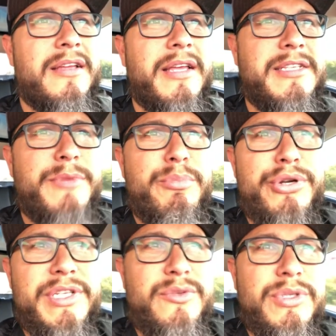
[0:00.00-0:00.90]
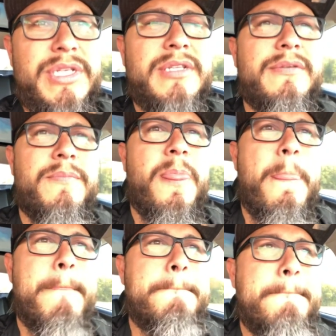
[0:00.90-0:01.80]
That's gonna be pretty sweet.
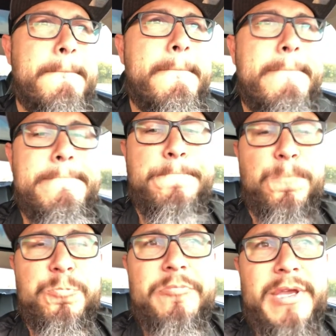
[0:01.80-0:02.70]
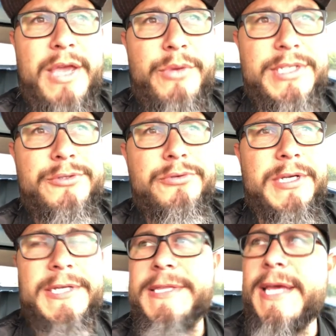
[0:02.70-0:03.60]
I can't wait
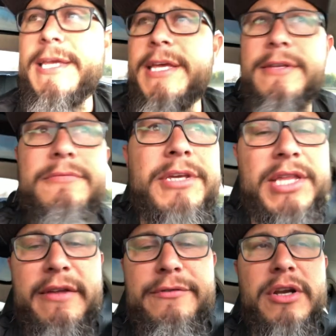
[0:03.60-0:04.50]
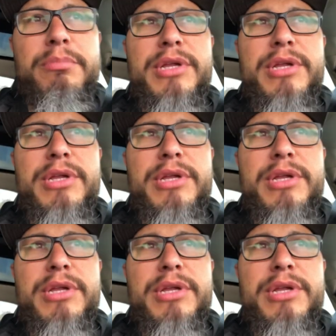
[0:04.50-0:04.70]
to get that in front of